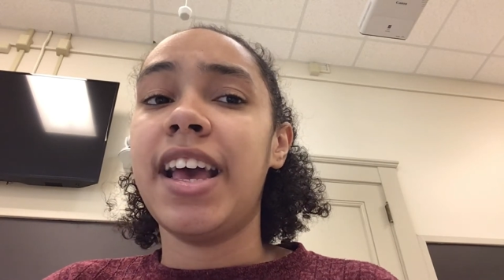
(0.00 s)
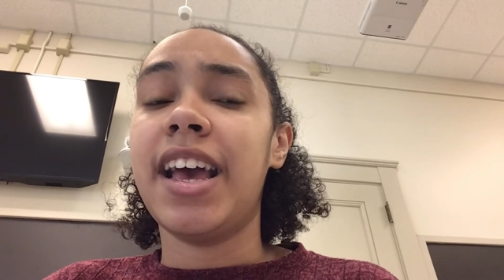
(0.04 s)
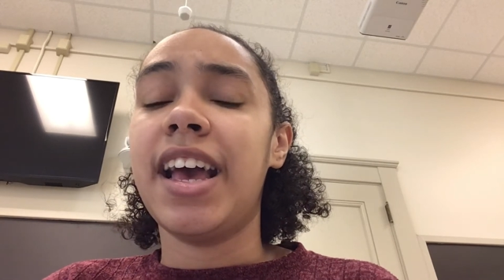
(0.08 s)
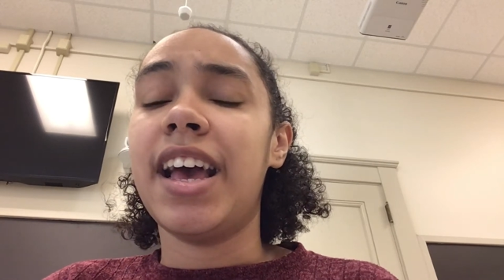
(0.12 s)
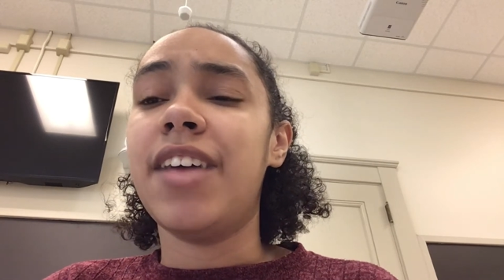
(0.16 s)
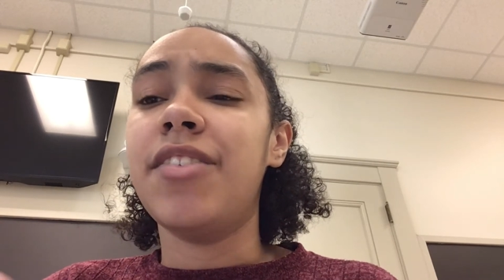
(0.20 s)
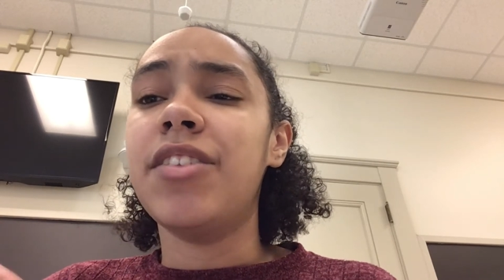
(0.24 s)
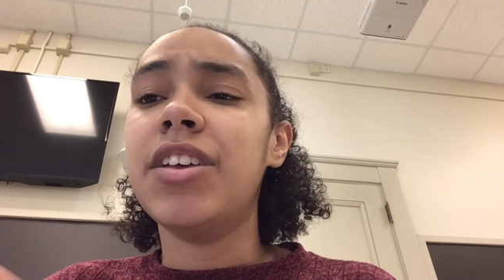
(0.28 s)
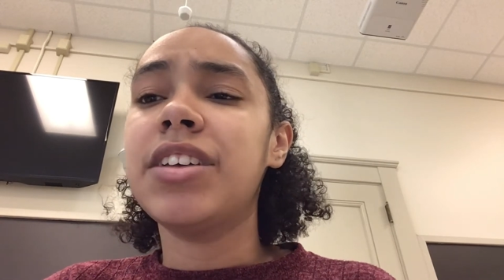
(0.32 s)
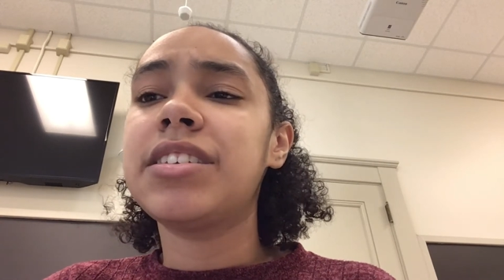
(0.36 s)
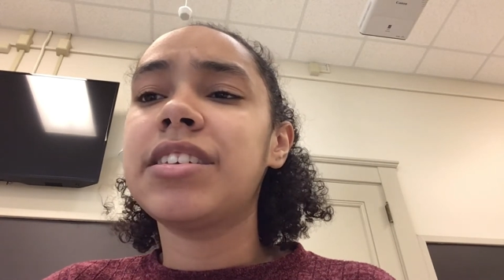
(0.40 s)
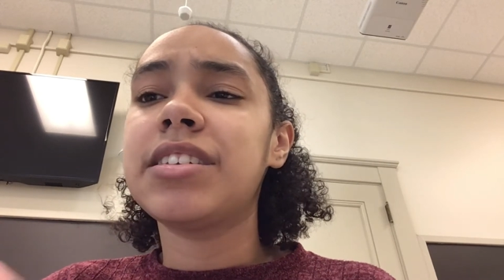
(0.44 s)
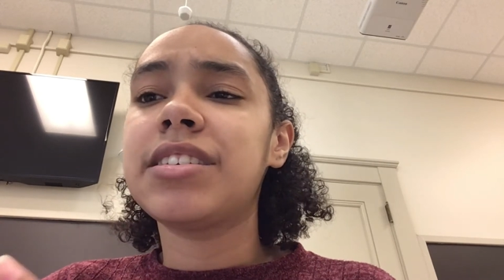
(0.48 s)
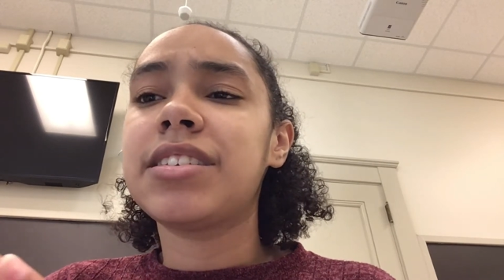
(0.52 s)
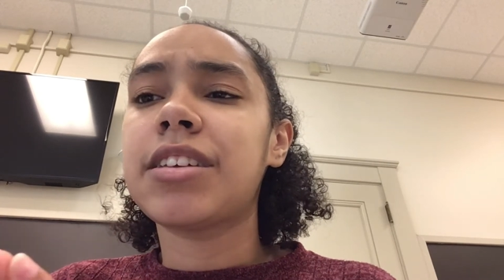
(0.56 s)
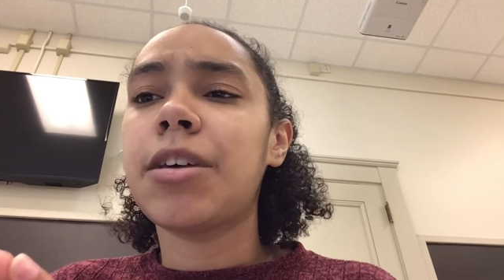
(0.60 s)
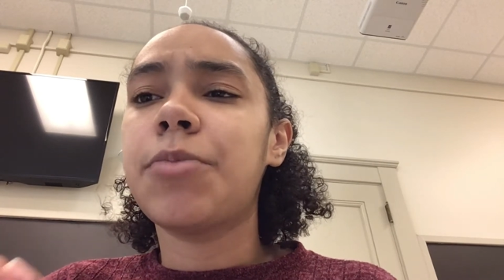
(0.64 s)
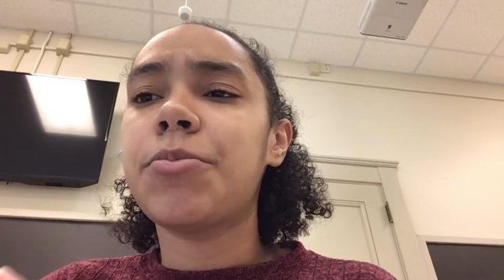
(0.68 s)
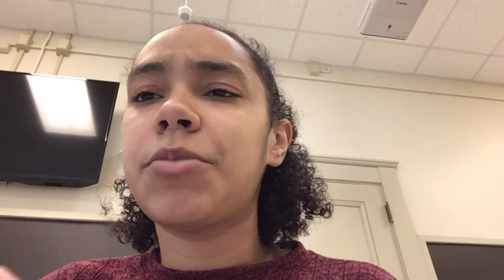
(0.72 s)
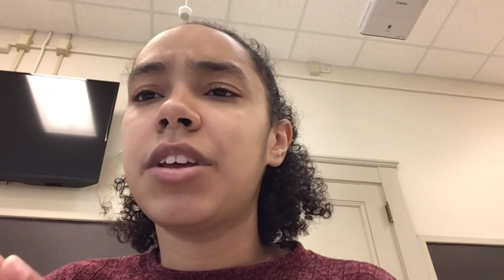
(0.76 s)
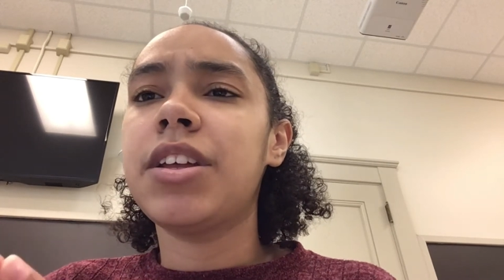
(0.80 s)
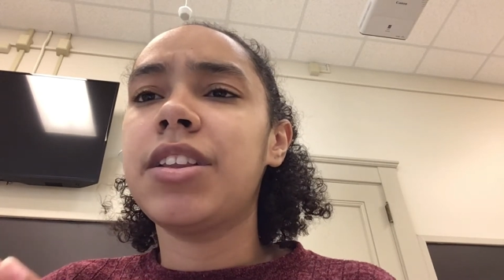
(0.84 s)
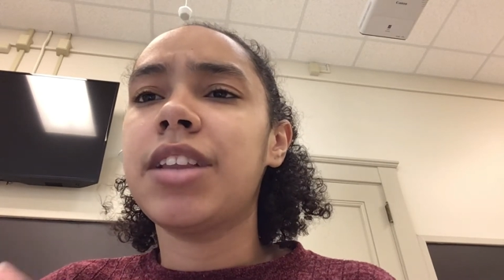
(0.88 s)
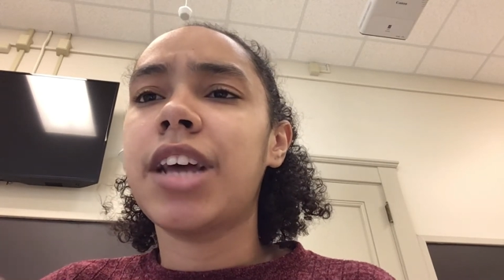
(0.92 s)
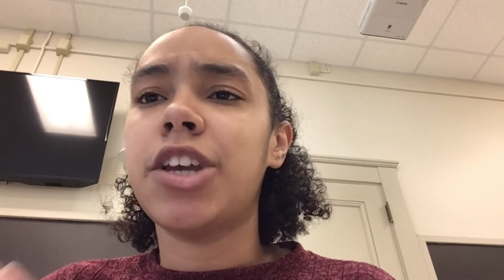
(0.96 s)
And this is
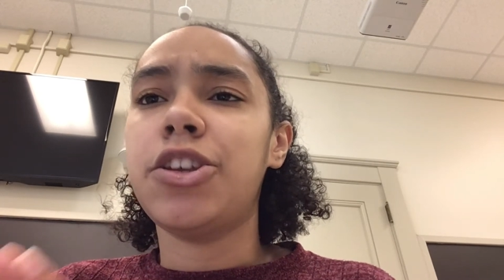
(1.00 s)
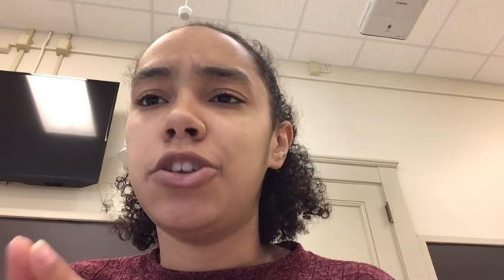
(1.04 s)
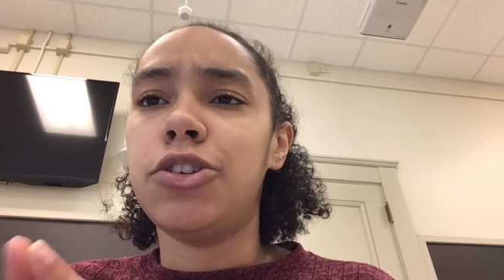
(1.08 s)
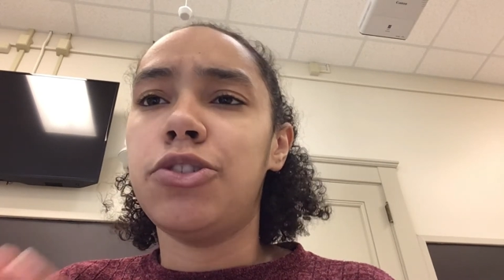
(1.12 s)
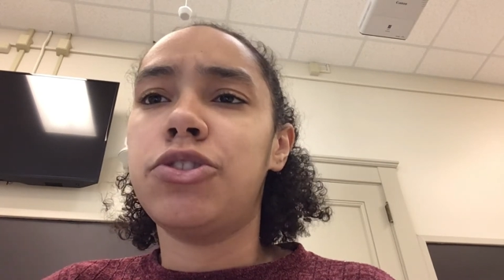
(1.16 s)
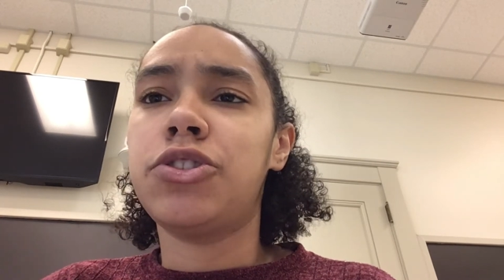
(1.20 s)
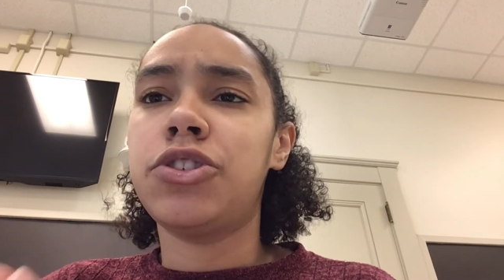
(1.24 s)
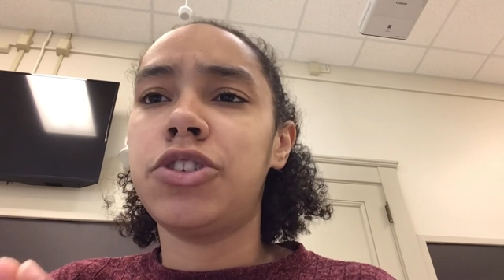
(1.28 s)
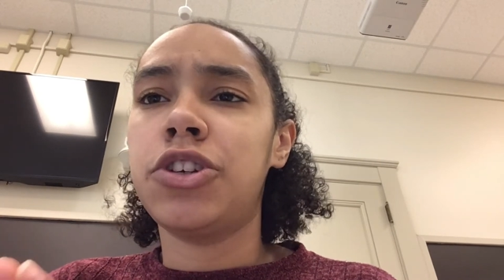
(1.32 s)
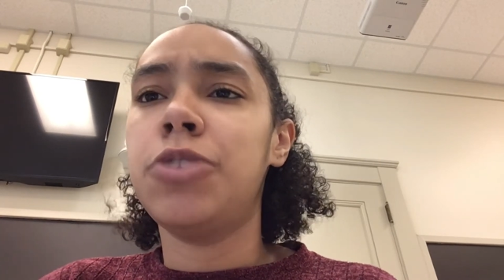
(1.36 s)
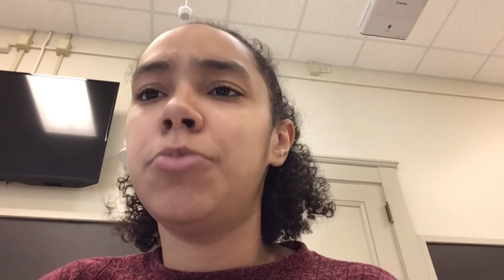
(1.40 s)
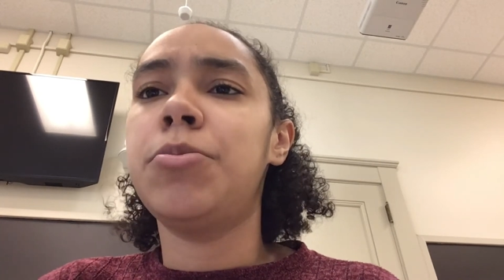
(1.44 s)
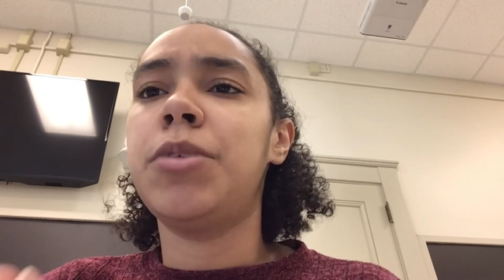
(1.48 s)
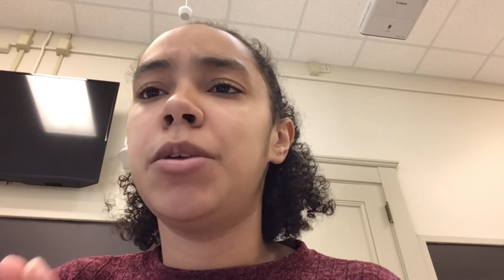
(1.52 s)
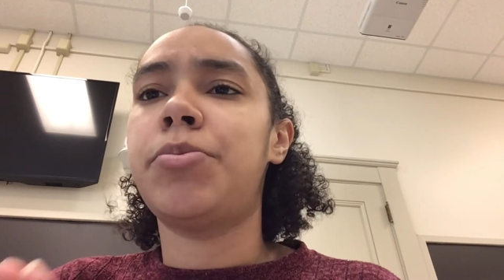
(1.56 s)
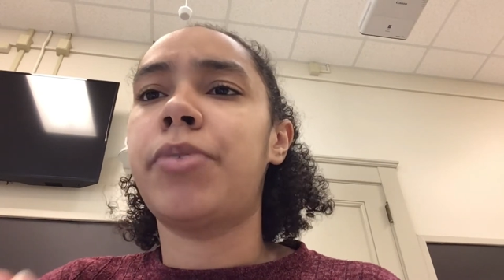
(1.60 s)
something that you should be